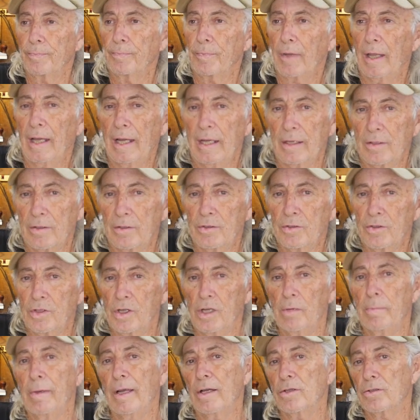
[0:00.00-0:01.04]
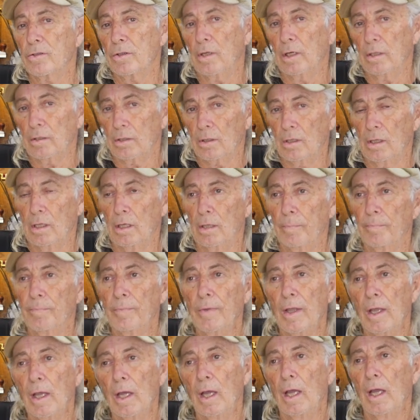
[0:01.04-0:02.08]
at gmx.com
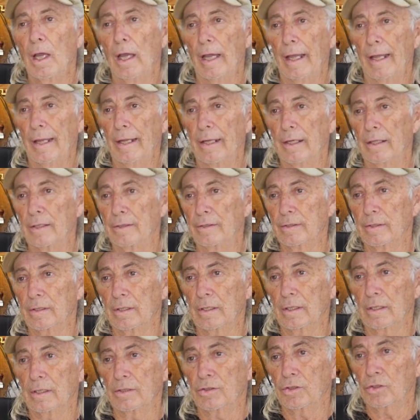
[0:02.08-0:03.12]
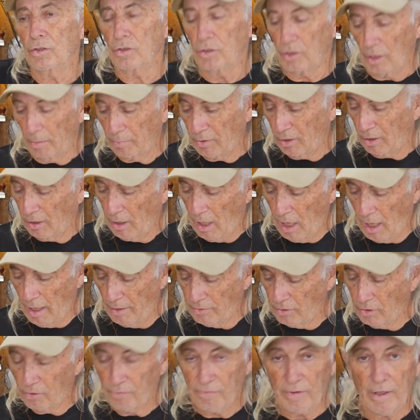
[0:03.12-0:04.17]
and uh, just subject
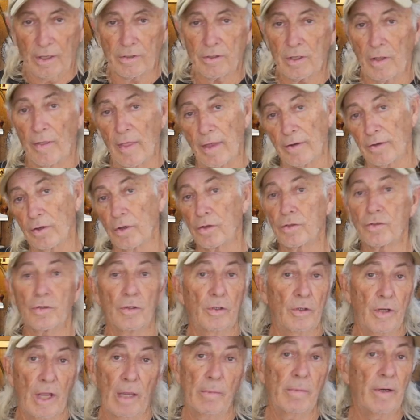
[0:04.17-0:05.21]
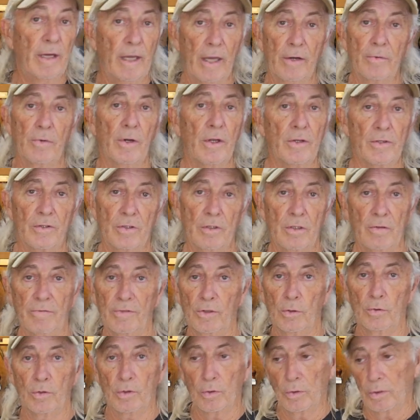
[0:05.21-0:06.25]
line, just fence. And then just your name and address as if
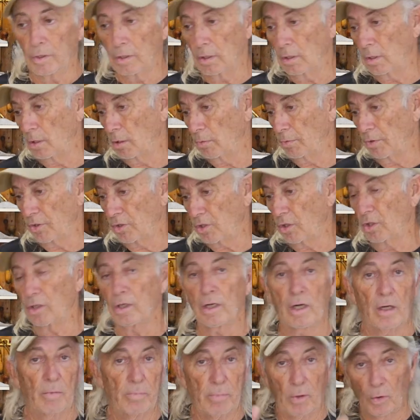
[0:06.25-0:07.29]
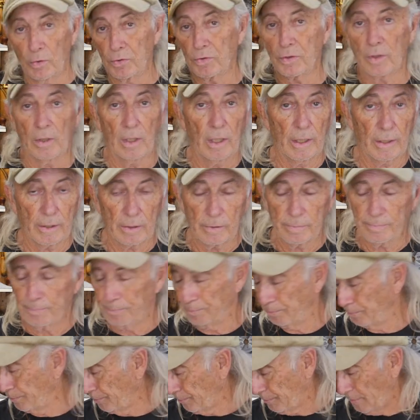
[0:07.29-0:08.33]
you were doing a return on a postal letter.
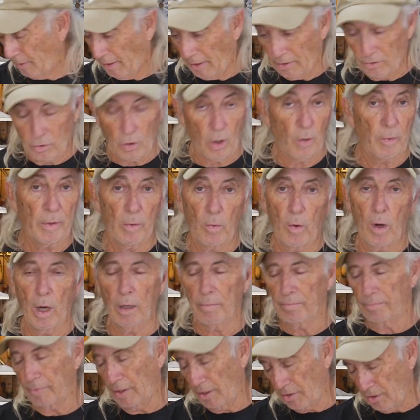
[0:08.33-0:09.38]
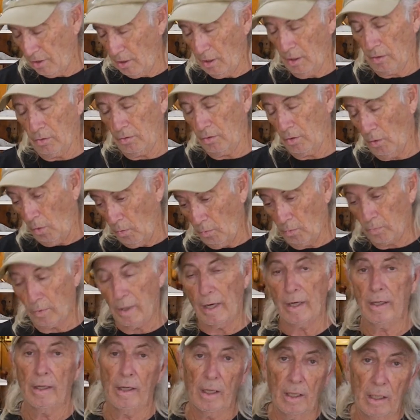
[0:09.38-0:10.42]
That's all we want. That's it. Don't
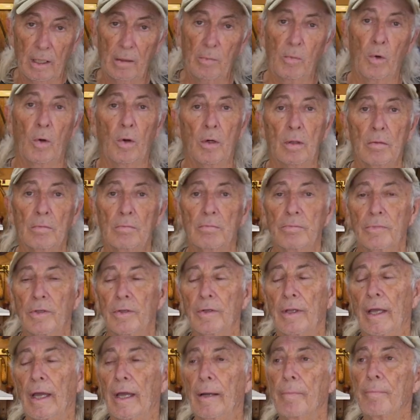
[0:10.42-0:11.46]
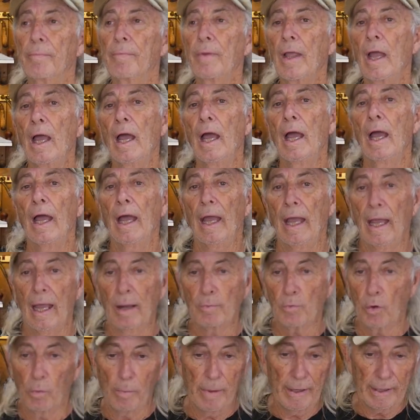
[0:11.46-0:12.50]
write any more than that.
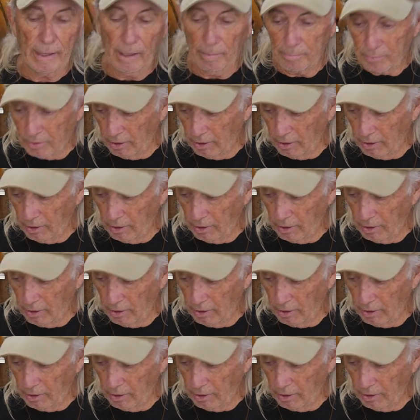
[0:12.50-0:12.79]
And we'll make up